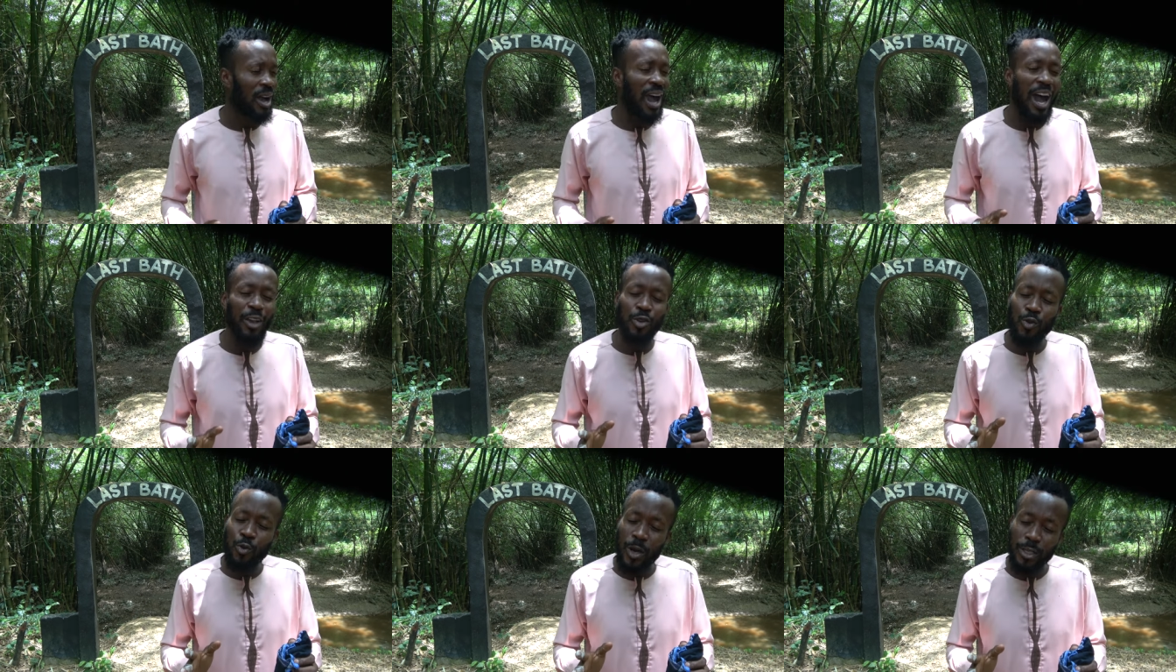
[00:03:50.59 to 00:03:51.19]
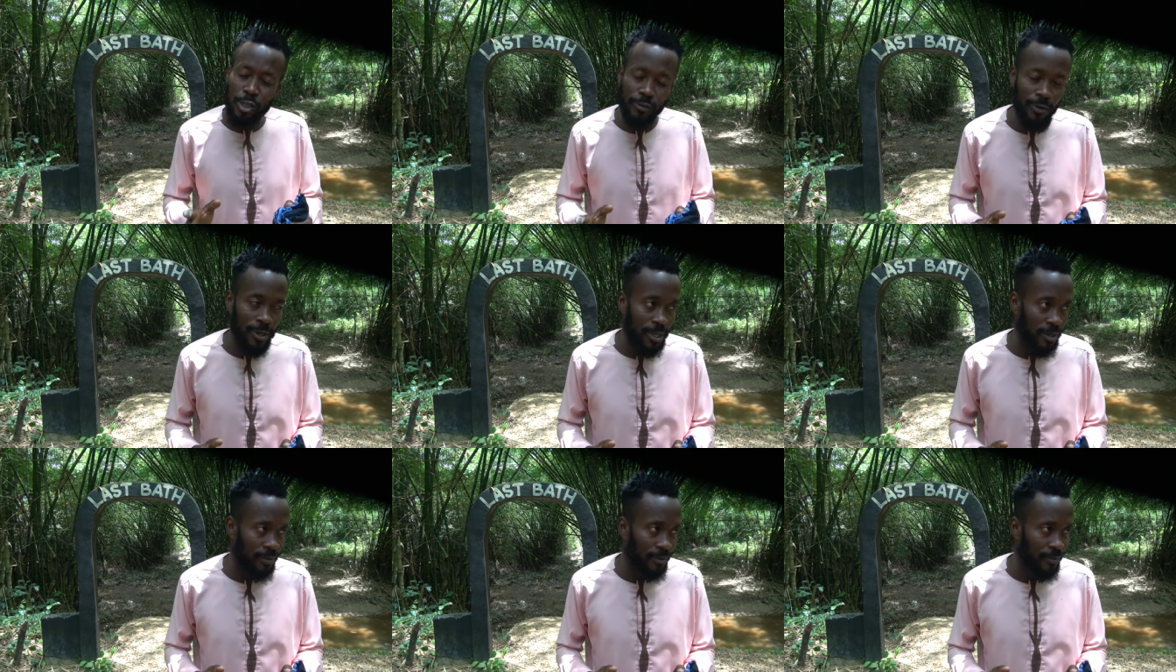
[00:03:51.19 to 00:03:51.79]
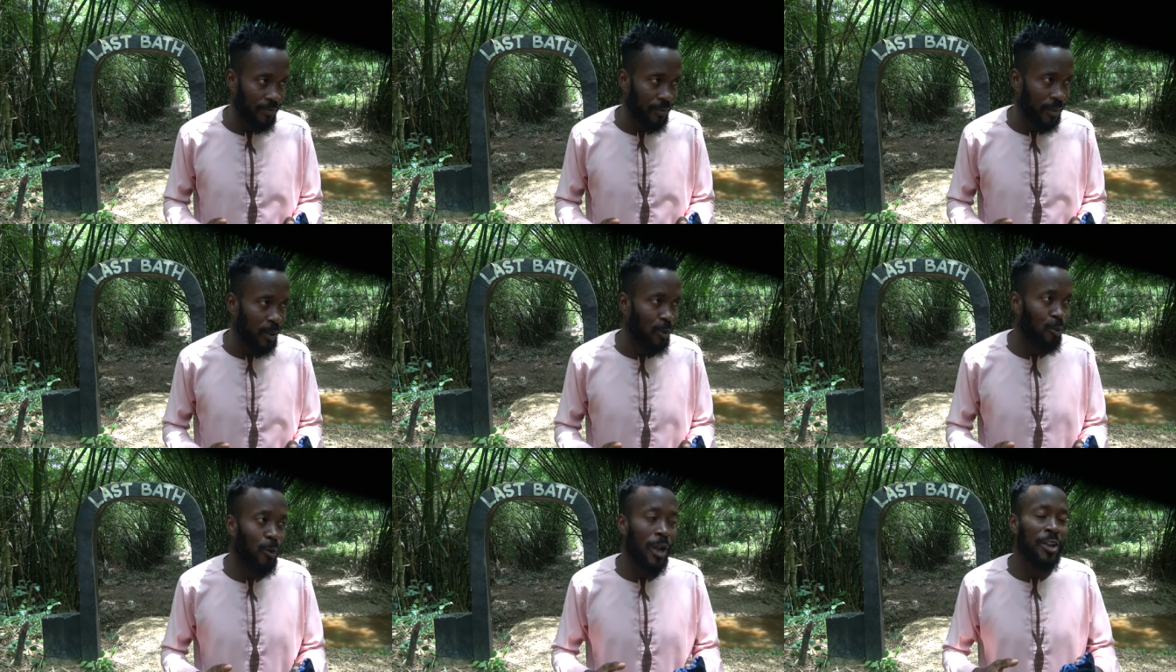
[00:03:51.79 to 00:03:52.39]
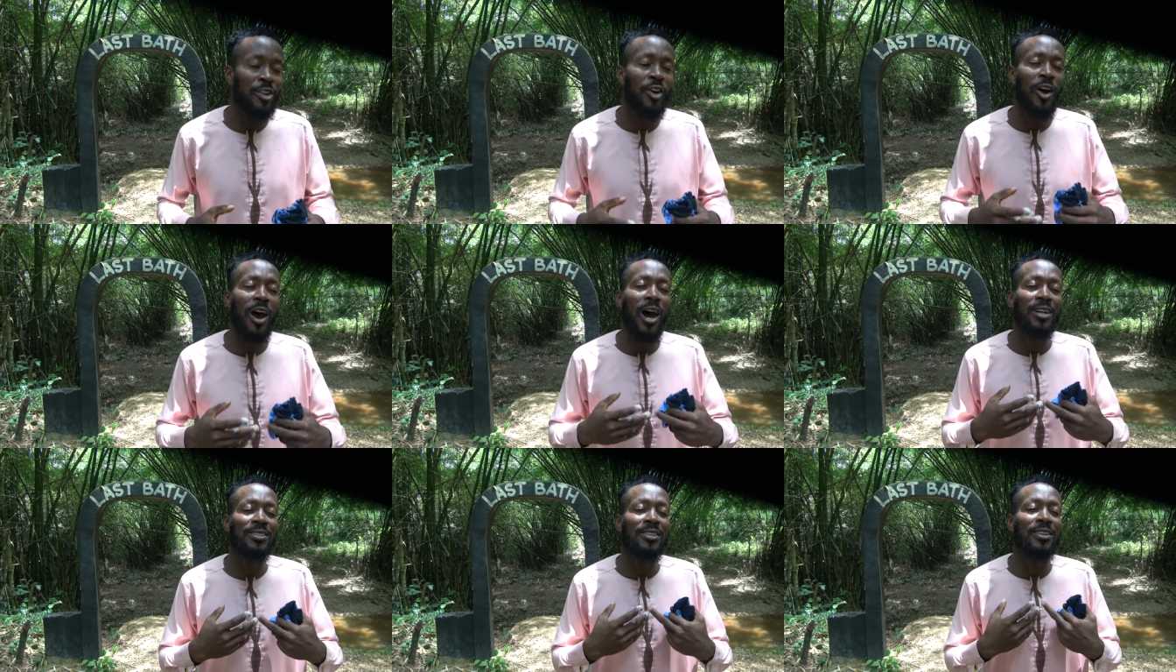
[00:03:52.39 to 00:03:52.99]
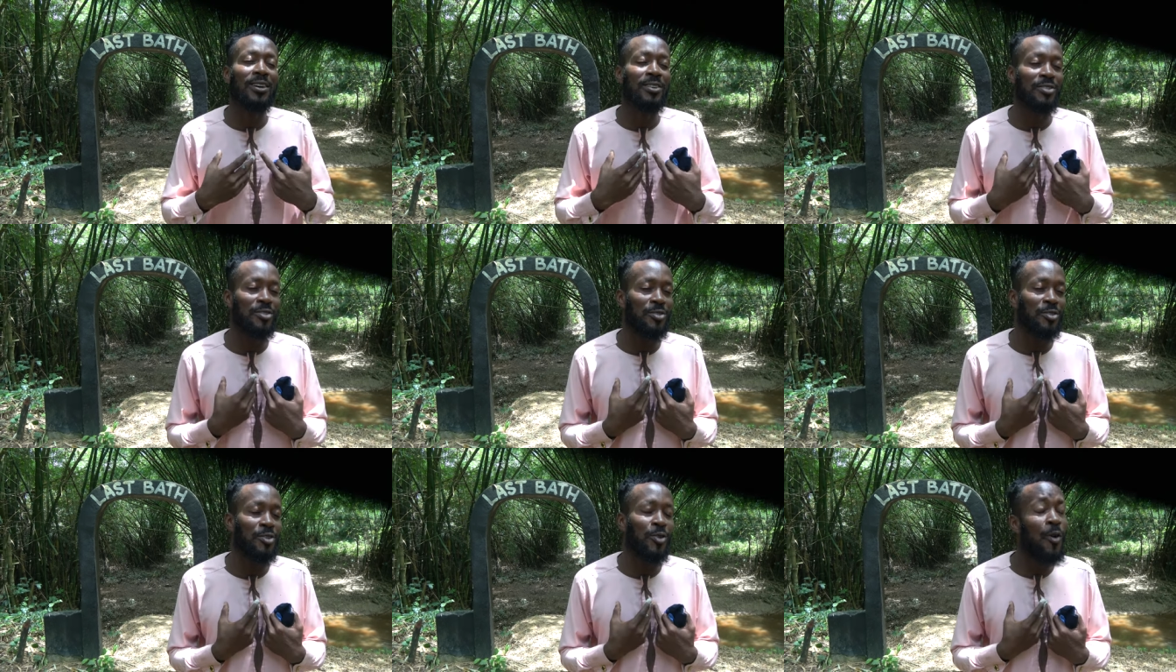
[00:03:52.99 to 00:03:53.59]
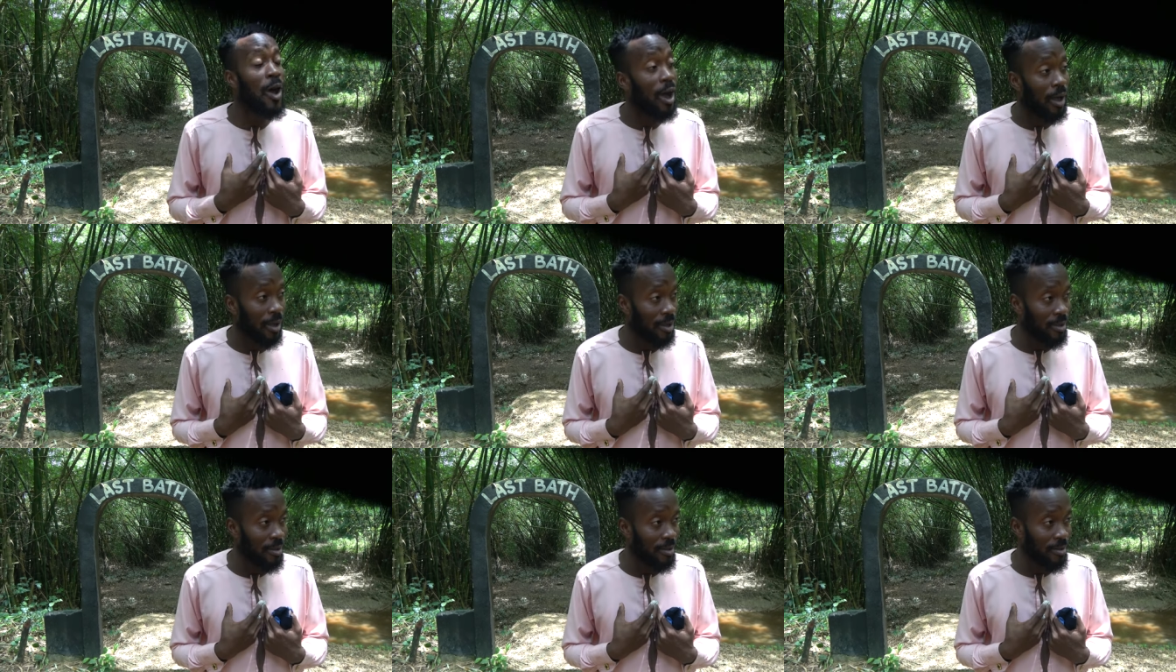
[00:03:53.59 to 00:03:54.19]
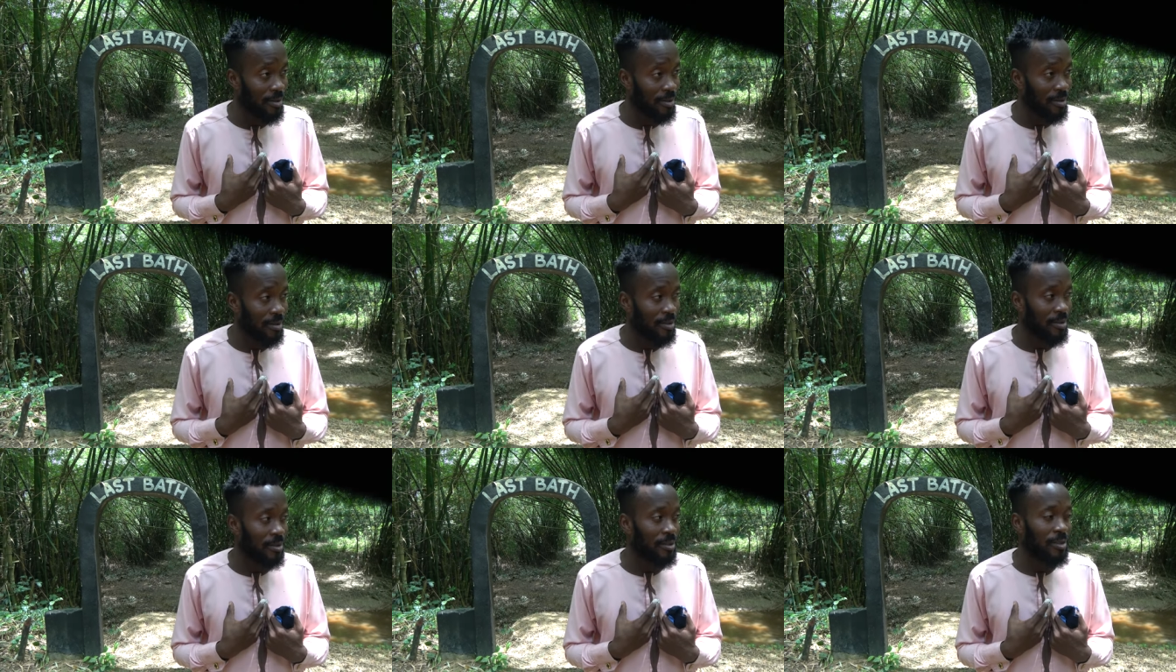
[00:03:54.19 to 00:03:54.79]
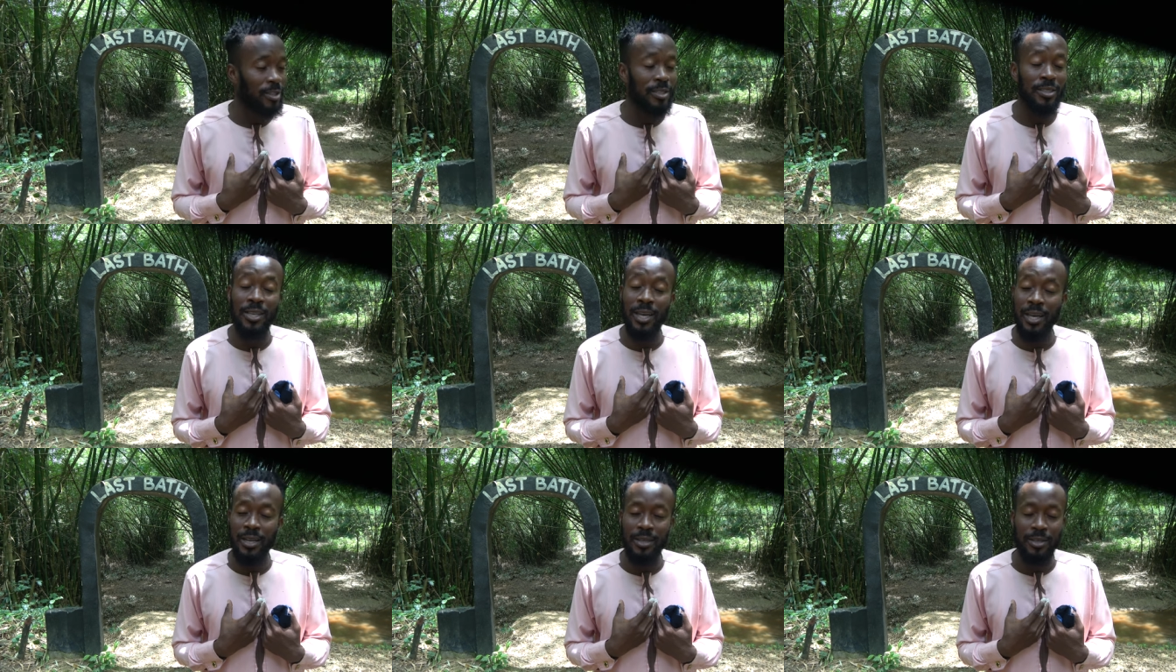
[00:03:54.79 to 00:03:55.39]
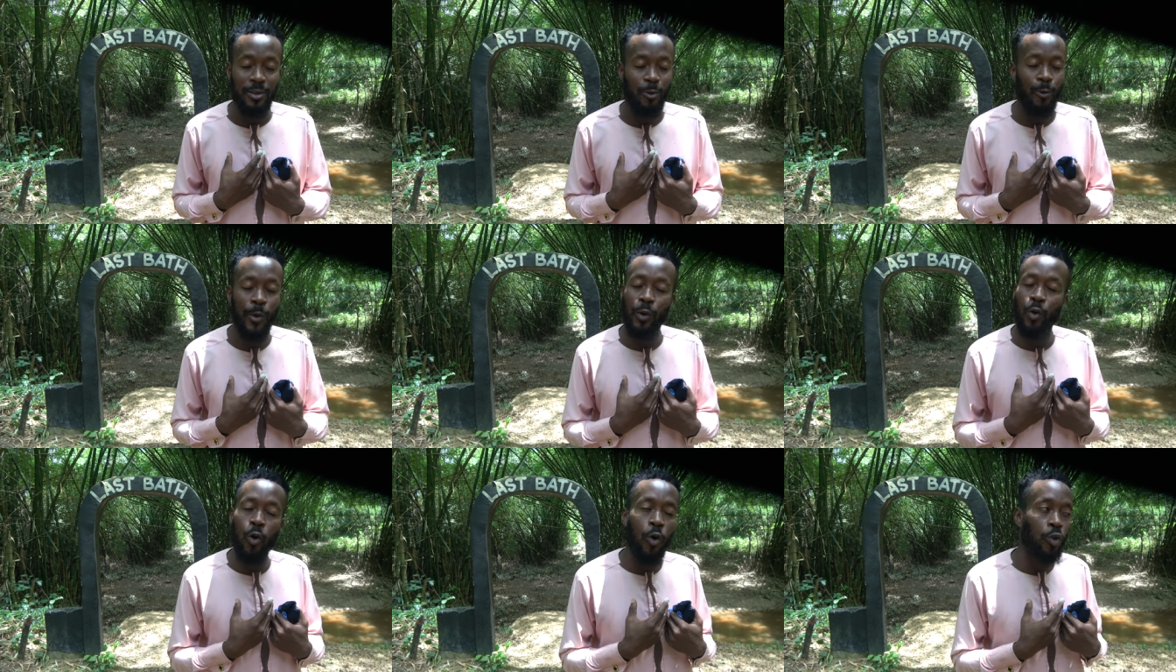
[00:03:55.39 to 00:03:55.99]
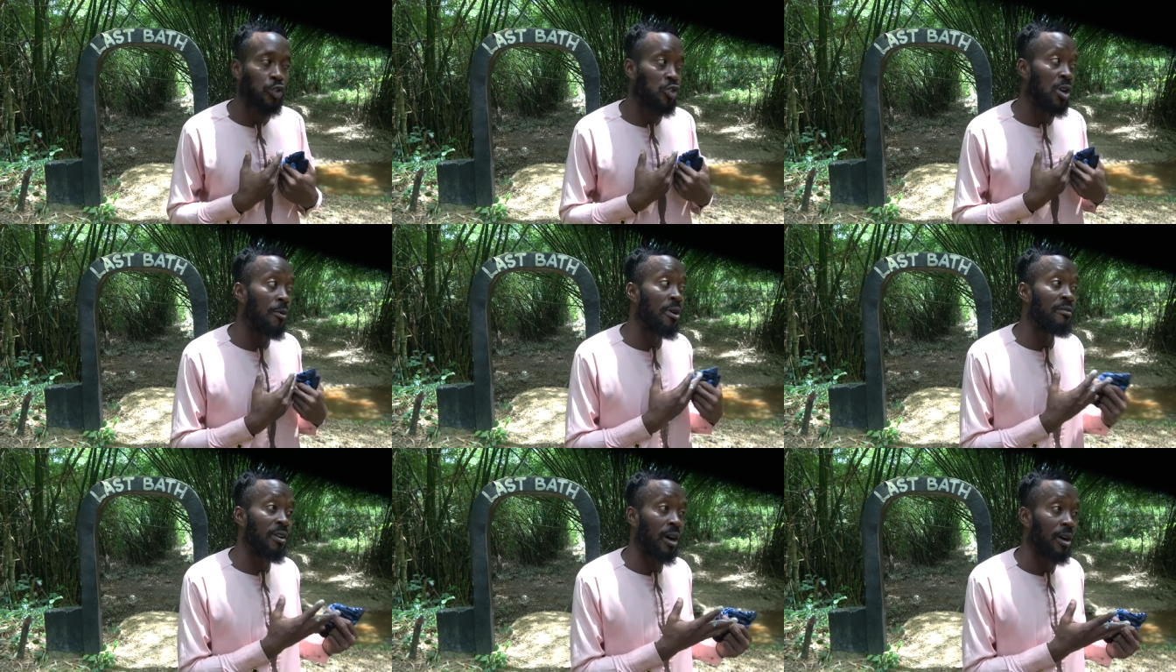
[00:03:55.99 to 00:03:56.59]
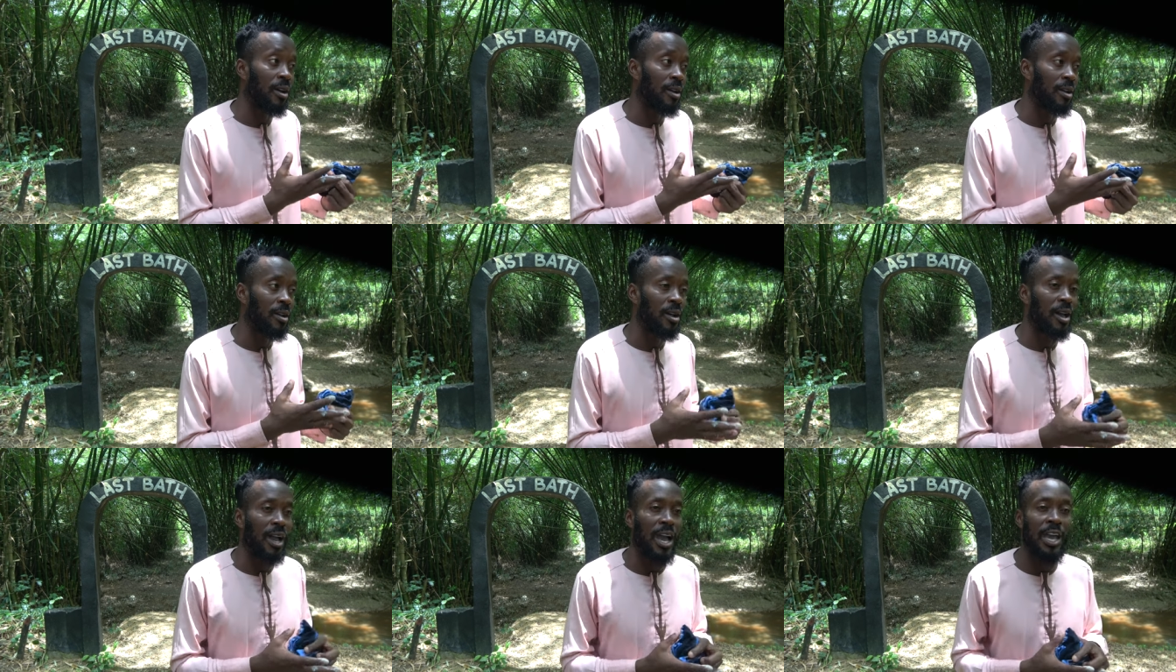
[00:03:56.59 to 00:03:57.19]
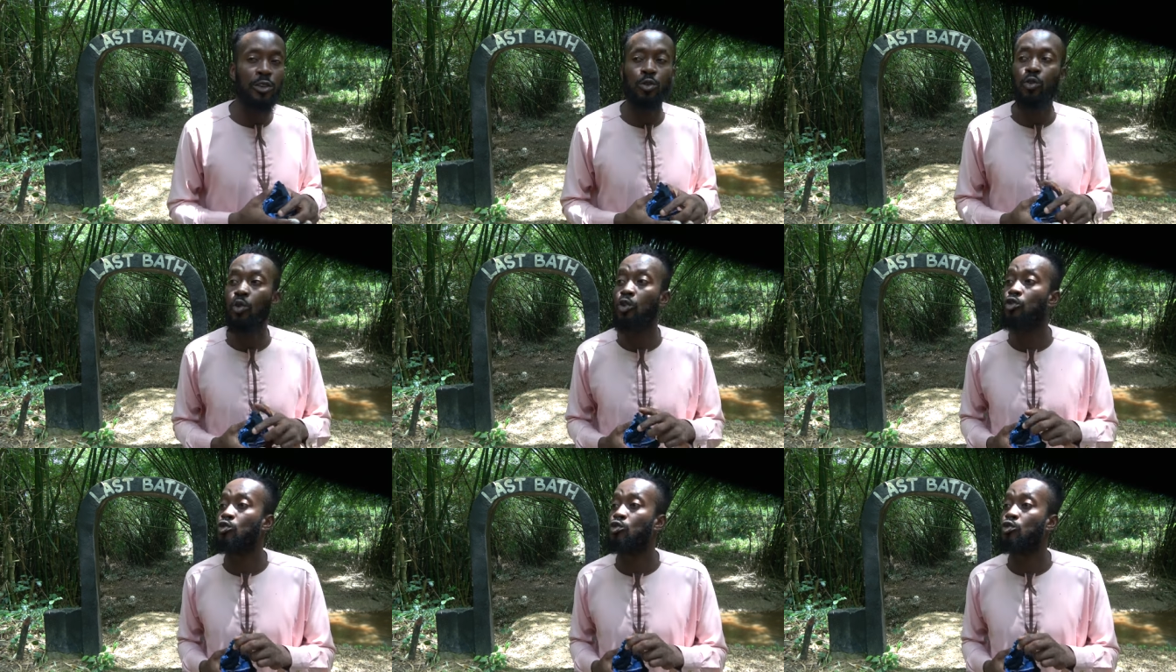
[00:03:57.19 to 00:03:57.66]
Are you ready to forgive? When your heart tells you you are, then we go to the river and you go